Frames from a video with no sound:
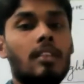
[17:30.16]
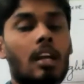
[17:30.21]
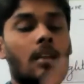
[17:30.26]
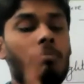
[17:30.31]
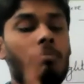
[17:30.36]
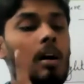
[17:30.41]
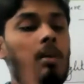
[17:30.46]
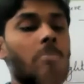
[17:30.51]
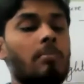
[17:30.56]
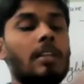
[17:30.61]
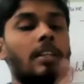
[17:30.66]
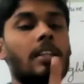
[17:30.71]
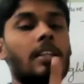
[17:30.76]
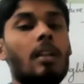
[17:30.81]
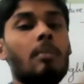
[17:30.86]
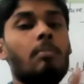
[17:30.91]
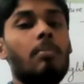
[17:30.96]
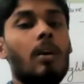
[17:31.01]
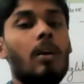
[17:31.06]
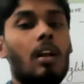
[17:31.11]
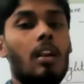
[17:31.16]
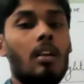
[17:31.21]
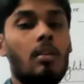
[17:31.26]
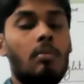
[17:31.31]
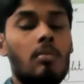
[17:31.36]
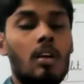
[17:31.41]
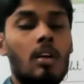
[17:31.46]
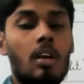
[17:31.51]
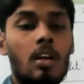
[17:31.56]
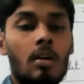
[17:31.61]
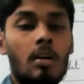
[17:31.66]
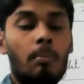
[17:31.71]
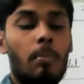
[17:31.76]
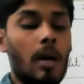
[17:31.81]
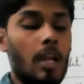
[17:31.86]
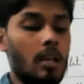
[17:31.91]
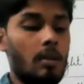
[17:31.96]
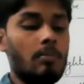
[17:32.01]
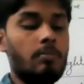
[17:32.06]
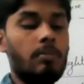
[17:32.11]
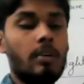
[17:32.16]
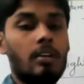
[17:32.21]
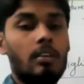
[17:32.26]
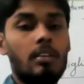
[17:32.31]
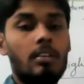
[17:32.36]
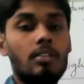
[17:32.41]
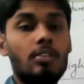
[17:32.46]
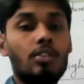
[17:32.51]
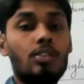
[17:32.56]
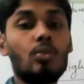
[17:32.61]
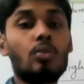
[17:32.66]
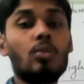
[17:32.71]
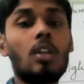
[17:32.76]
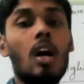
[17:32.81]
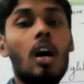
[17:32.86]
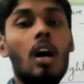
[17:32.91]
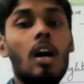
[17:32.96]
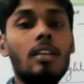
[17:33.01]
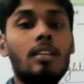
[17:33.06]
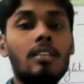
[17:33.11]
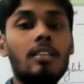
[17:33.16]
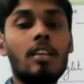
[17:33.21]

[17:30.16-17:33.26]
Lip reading: thermometer bulb should not